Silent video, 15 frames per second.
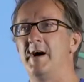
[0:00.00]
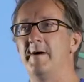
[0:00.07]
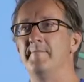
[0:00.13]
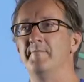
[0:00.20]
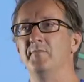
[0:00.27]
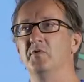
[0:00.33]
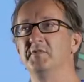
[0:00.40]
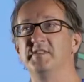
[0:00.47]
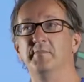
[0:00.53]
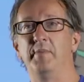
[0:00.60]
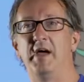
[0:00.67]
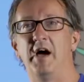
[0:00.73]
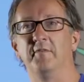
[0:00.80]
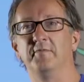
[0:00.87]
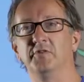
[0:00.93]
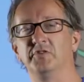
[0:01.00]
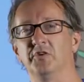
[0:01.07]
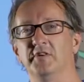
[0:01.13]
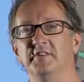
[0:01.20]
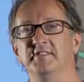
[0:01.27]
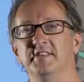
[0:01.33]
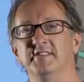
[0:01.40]
um, or some powerful
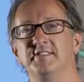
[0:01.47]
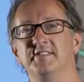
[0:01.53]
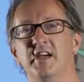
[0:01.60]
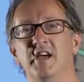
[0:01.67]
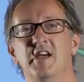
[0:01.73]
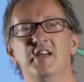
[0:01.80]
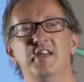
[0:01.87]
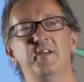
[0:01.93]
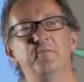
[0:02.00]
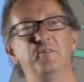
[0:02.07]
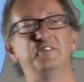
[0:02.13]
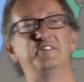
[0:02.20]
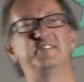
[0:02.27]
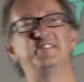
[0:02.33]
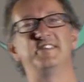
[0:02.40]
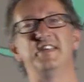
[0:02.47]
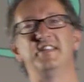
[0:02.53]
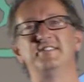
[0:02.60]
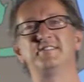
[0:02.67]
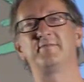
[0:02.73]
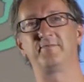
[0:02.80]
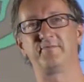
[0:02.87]
choices. If we just
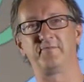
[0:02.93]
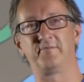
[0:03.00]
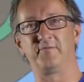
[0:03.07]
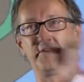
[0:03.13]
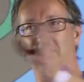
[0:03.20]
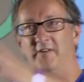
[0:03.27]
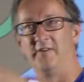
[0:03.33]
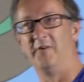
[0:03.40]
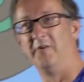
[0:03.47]
said, for